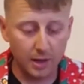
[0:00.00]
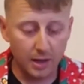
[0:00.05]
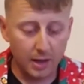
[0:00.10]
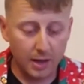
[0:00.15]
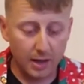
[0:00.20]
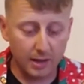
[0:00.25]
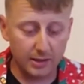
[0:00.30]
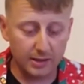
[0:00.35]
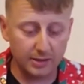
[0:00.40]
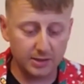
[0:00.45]

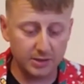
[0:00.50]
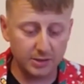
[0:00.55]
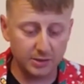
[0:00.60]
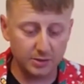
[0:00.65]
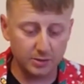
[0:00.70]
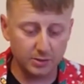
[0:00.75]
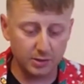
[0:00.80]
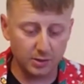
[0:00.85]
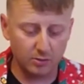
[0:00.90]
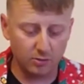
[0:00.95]
It
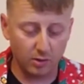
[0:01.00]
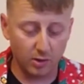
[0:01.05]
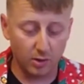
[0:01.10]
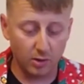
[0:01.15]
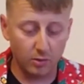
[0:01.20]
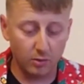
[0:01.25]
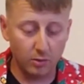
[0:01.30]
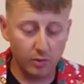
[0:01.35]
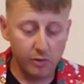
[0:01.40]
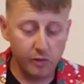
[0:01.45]
continued to
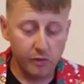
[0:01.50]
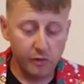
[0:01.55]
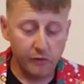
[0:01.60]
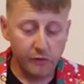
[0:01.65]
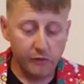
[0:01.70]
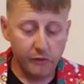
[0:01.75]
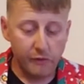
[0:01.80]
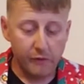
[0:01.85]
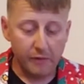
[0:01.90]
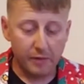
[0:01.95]
grow.
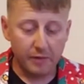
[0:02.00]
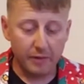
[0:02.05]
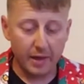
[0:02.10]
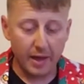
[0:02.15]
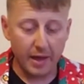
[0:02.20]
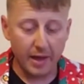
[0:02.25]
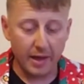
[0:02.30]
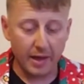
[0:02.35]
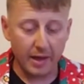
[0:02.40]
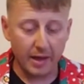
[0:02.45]

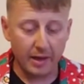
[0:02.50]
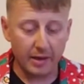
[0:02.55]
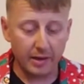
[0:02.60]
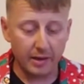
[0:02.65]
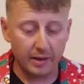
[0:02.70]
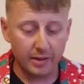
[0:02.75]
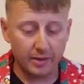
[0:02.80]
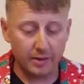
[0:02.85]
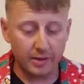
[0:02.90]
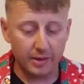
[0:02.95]
And
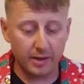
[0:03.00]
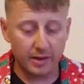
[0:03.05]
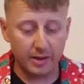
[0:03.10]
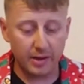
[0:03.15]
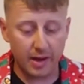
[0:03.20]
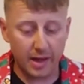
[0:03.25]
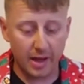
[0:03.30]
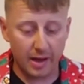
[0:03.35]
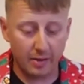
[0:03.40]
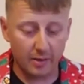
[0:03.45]
then
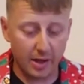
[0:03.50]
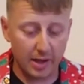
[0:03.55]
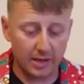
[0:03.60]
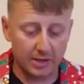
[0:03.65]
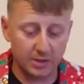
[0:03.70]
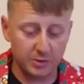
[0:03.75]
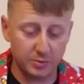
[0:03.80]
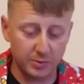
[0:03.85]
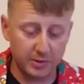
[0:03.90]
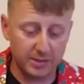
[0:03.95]
now,
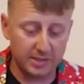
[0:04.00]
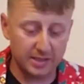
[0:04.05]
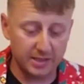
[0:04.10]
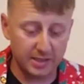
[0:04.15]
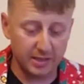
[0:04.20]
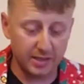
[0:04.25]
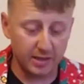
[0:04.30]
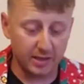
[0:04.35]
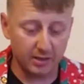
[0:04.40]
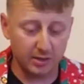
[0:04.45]
as we
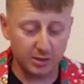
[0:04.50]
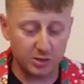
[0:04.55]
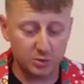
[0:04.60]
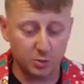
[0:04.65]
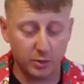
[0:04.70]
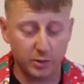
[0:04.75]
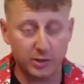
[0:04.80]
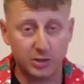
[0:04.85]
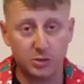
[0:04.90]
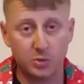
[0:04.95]
see here in
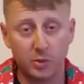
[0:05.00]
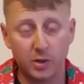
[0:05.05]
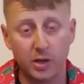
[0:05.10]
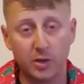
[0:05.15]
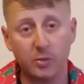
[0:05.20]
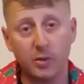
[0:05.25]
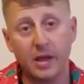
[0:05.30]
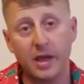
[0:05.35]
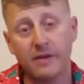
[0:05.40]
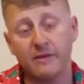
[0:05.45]
2020,
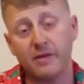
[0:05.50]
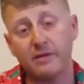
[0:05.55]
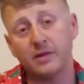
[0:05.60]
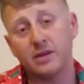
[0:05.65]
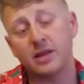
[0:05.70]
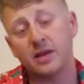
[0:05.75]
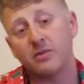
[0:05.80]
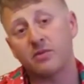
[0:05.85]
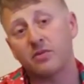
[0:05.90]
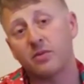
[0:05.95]
we have
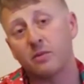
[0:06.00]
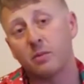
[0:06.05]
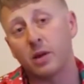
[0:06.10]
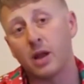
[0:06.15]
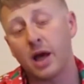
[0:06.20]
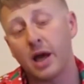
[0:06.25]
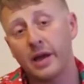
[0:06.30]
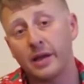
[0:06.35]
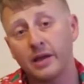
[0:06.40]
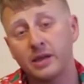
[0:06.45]
everything from
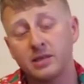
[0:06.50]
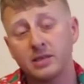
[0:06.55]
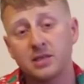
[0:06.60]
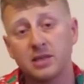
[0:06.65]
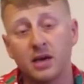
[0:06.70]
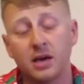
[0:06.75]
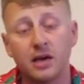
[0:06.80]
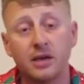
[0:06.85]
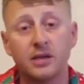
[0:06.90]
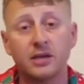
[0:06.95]
Lions
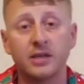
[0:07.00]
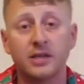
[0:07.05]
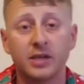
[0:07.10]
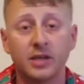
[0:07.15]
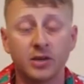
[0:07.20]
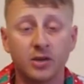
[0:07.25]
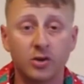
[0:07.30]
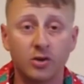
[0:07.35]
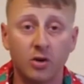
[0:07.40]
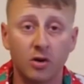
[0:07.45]
and
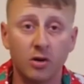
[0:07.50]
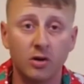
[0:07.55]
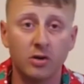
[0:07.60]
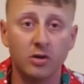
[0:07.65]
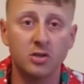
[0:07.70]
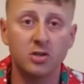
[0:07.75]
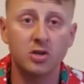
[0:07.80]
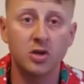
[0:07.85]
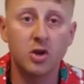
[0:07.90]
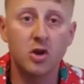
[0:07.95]

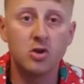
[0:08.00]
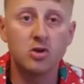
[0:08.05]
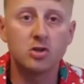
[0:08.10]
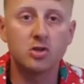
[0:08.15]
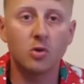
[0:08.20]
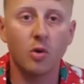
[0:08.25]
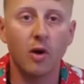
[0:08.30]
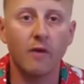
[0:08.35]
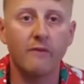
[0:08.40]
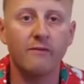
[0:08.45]
kindergartners,
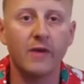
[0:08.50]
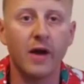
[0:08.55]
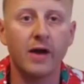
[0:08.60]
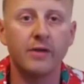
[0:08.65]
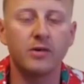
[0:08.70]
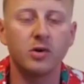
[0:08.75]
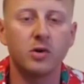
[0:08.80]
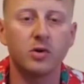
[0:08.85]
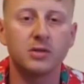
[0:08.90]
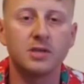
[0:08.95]
so our
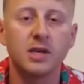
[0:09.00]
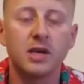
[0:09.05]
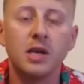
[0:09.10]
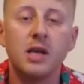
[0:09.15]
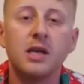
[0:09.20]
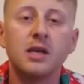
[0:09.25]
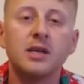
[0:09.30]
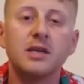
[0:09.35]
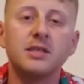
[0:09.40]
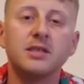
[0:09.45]
5-year-olds,
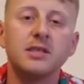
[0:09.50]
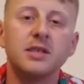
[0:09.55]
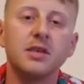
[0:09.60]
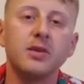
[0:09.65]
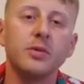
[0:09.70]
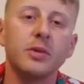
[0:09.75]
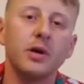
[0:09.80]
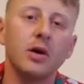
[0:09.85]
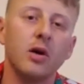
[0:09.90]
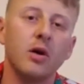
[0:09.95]

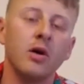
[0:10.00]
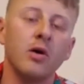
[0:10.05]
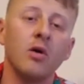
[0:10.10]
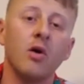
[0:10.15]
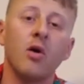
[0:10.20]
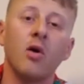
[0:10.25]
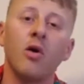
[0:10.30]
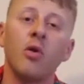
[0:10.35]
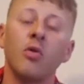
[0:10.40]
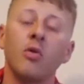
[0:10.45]
continuing on
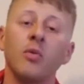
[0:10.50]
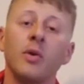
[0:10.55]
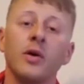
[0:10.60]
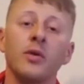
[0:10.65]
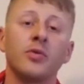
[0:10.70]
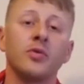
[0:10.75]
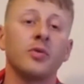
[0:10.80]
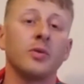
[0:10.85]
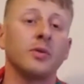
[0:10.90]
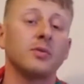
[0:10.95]
all the way
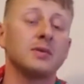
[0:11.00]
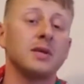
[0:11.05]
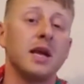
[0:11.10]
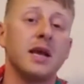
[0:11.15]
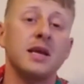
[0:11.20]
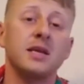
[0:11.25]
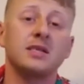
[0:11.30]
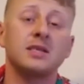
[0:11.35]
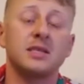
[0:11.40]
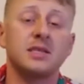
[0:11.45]
through up to
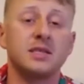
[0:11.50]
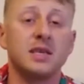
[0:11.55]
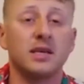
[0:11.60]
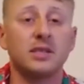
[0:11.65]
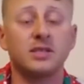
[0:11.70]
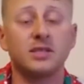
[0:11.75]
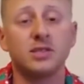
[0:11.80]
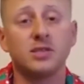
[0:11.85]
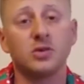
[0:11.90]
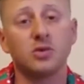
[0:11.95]
18,
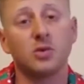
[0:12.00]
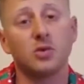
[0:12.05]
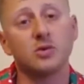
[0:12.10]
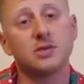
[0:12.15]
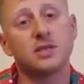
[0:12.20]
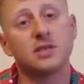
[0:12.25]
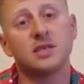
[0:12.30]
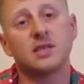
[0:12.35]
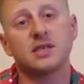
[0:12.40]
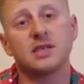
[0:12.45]
19-year-olds
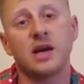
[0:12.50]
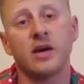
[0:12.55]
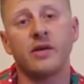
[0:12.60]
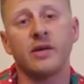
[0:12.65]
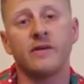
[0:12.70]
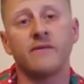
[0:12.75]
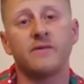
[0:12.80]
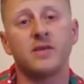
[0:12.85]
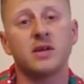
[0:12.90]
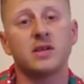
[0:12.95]
in
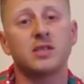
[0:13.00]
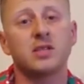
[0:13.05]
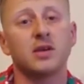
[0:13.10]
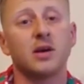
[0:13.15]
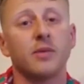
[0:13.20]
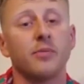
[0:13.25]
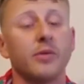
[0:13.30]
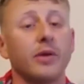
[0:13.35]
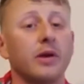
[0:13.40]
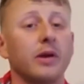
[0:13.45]
scouting, finishing
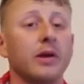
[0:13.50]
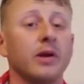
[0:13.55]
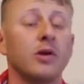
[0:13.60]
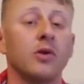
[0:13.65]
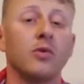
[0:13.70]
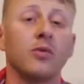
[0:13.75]
up their Eagle